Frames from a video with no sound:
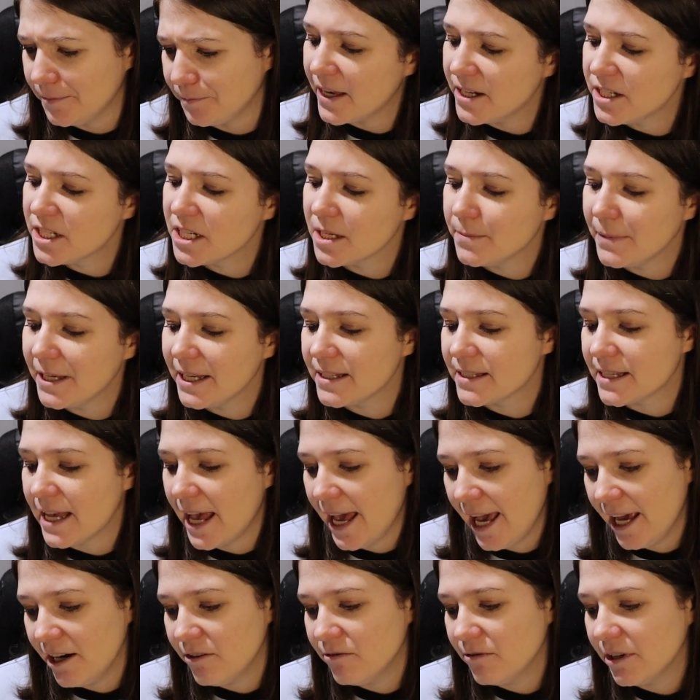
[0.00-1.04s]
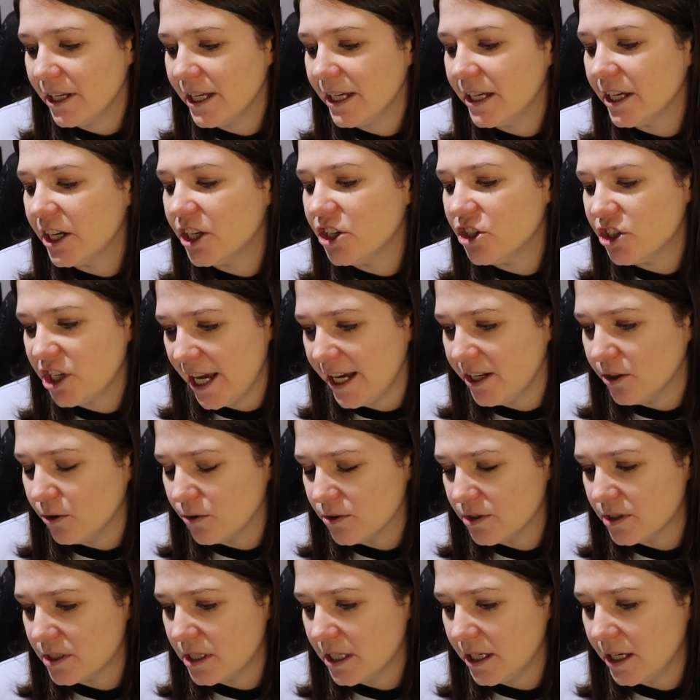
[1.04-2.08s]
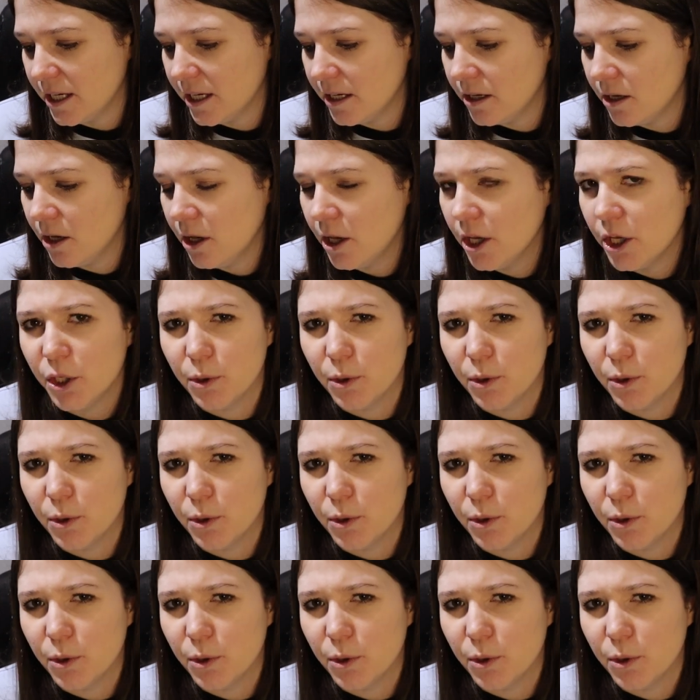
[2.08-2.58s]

Then she meets Henry and Jane Austen,